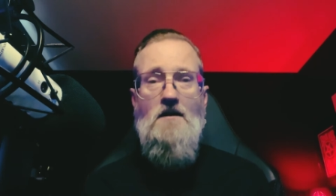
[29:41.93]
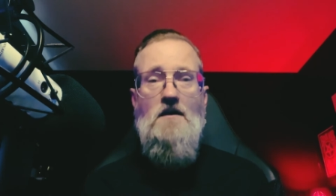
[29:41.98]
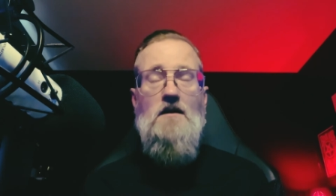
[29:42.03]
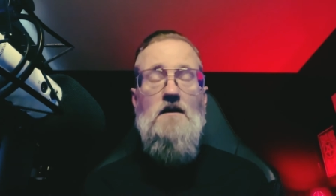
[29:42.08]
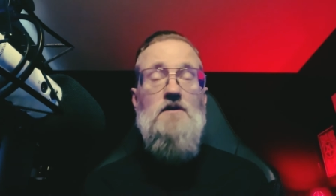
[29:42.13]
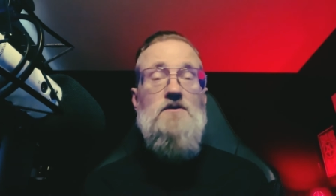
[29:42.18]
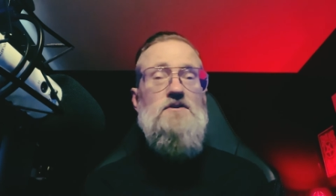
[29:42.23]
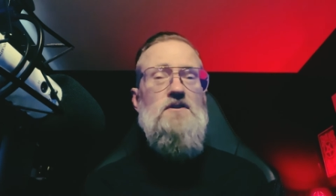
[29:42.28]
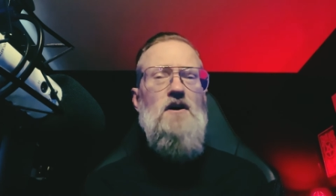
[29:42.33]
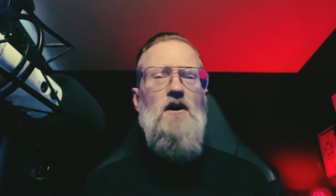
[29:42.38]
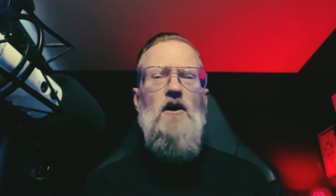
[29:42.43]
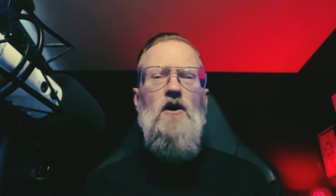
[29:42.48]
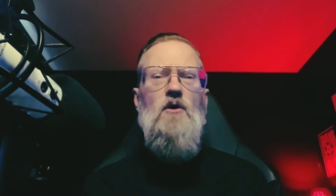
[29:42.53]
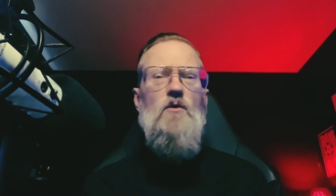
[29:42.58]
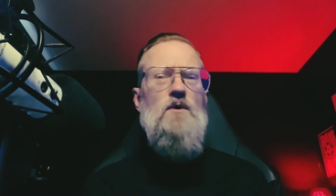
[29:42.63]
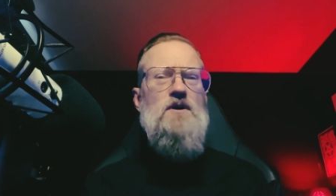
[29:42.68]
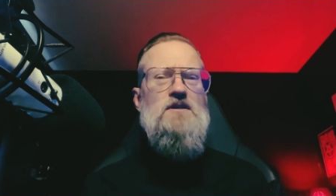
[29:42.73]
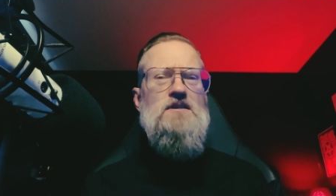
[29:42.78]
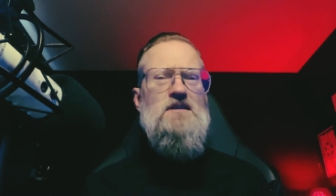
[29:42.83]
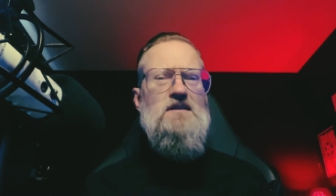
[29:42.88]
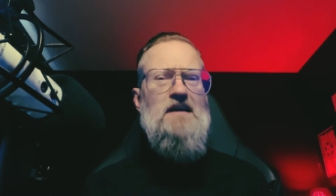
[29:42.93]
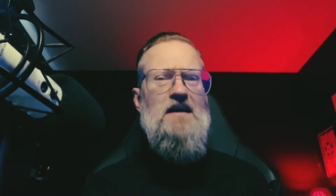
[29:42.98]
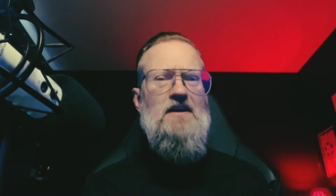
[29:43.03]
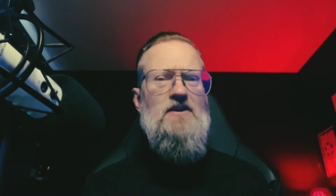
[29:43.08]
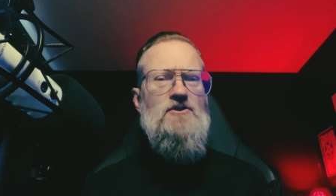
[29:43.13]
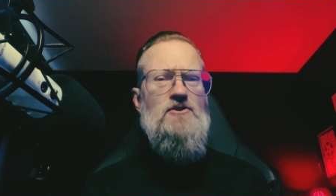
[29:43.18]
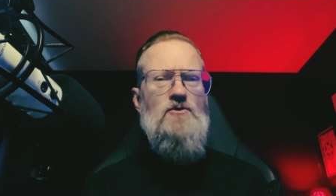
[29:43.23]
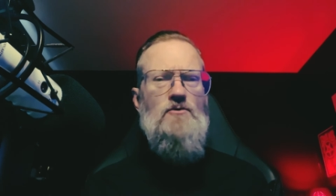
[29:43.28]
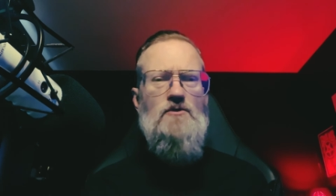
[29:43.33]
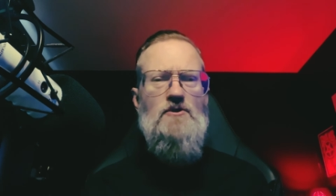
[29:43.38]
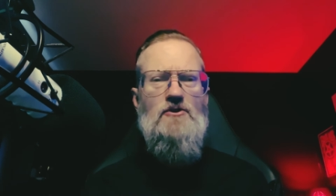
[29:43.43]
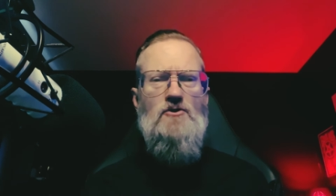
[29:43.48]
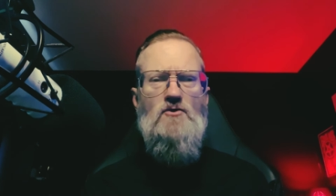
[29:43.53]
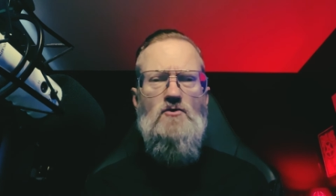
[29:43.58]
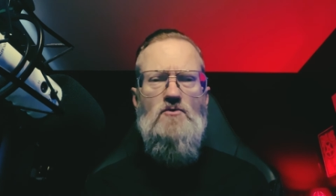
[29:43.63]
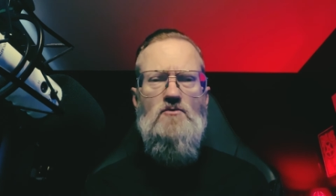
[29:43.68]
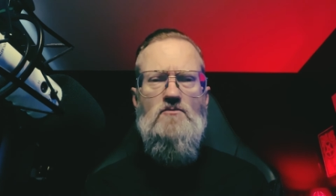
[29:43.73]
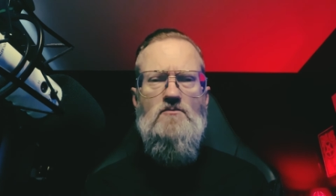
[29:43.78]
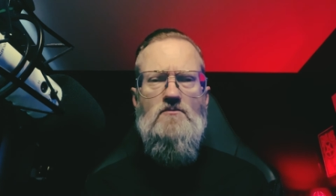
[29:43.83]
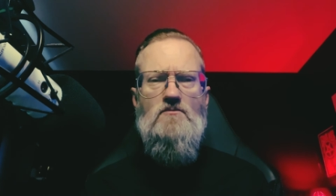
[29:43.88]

is to always stay true